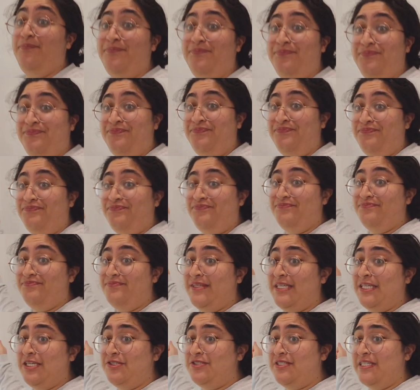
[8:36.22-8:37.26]

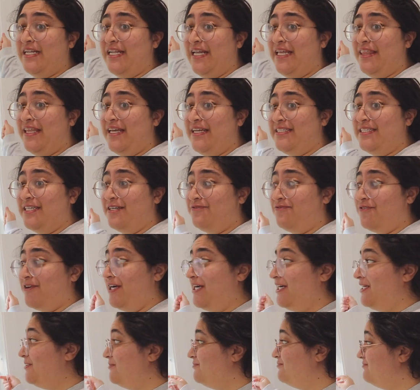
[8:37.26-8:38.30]
Do you see anything
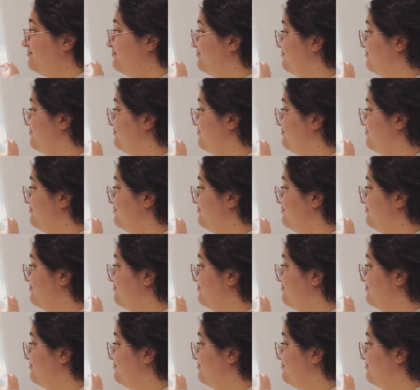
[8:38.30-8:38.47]
different?